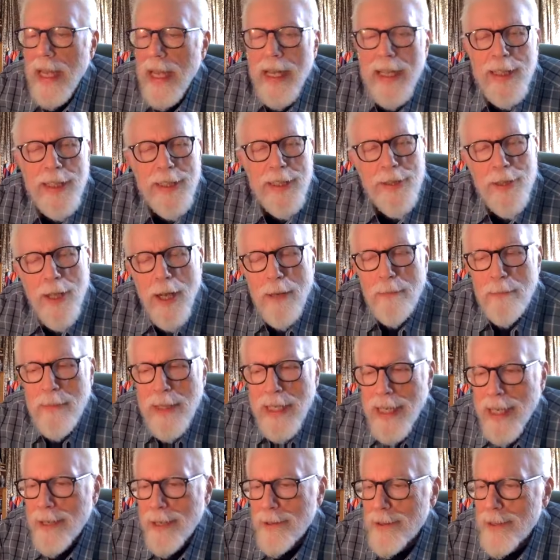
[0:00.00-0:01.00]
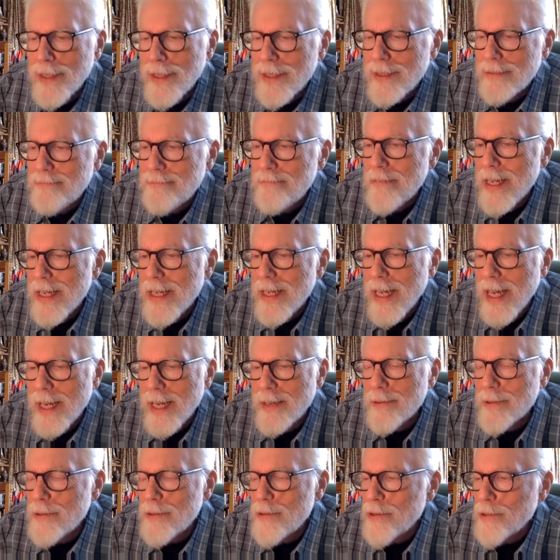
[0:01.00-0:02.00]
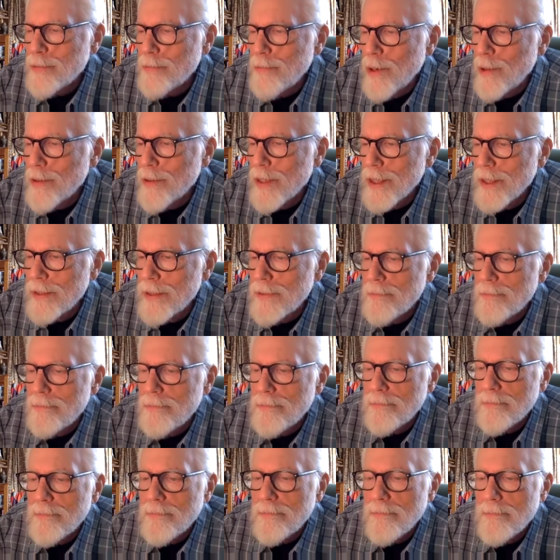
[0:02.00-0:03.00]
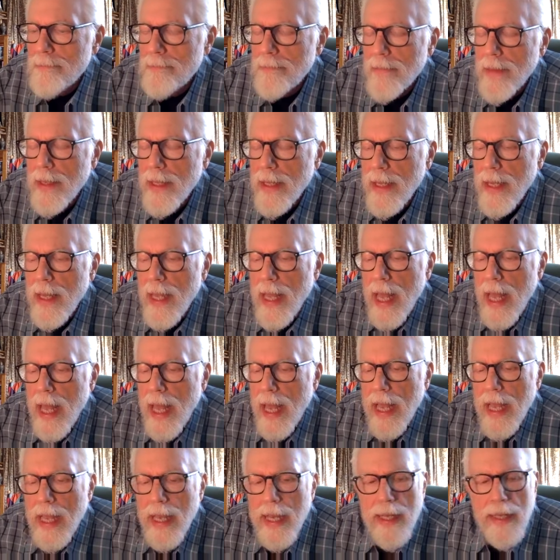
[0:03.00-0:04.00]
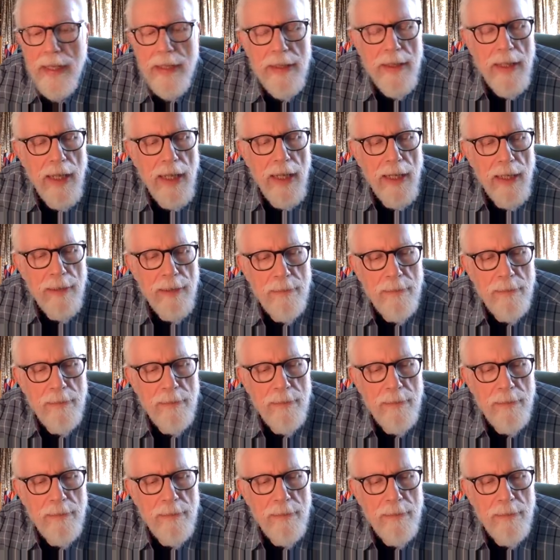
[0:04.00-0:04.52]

And he taught me how to smoke it. And